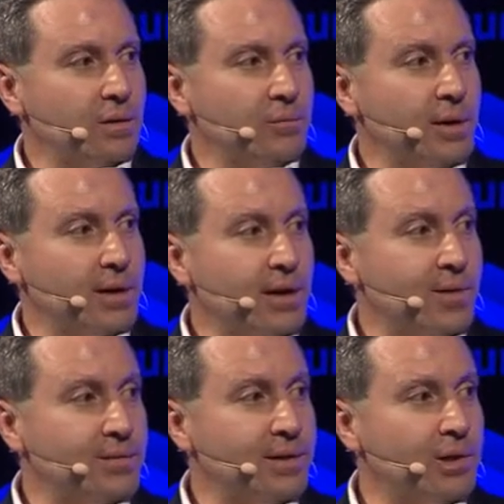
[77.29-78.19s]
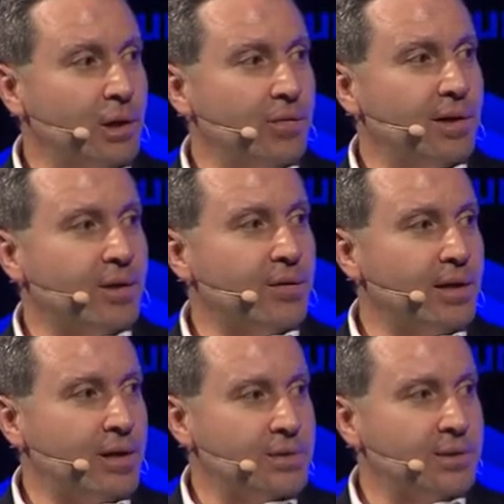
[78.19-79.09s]
We guarantee over
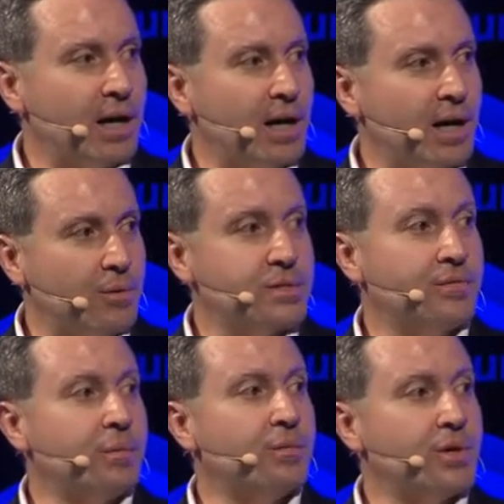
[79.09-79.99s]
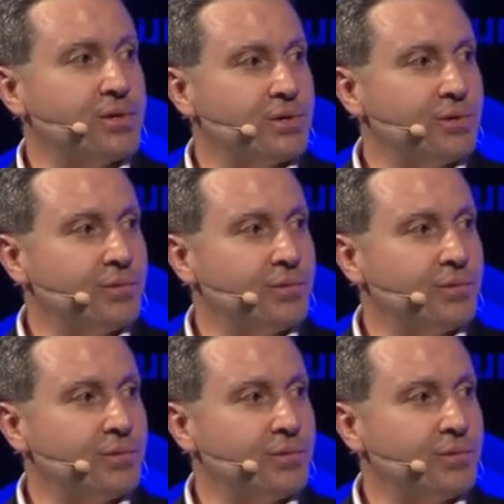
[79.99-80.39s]
100,000 hours of operation.